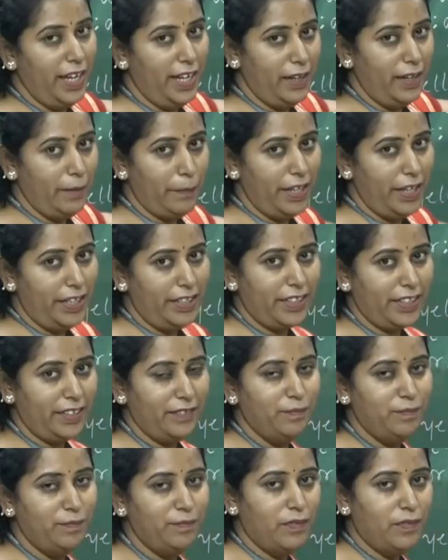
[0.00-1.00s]
element.
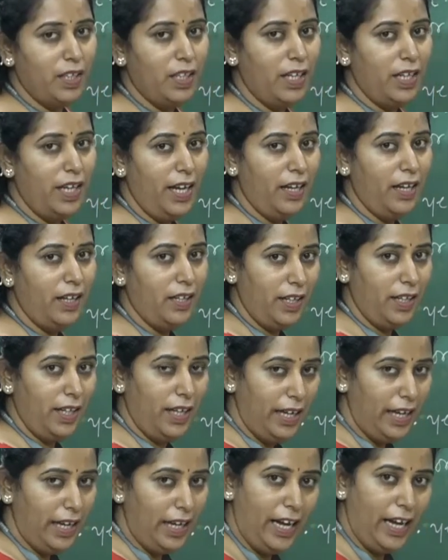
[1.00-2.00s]

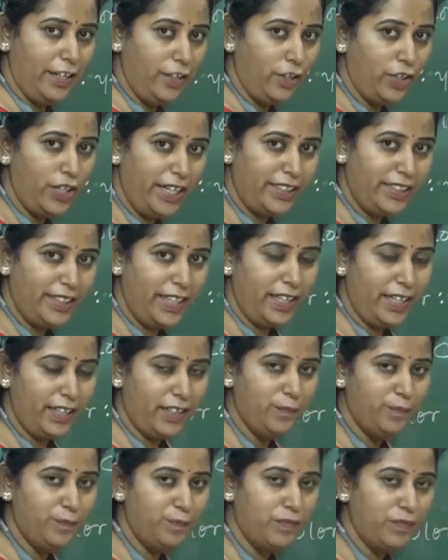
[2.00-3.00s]
Are you
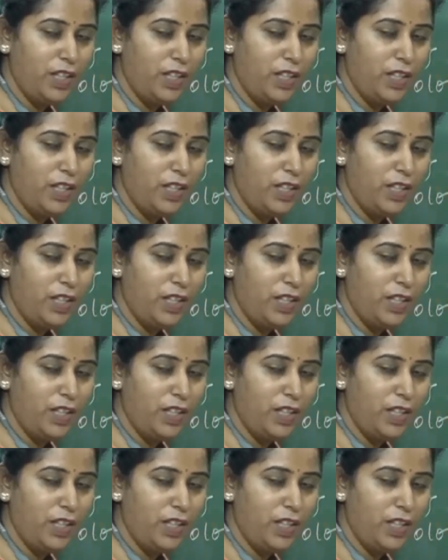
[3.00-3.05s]
getting?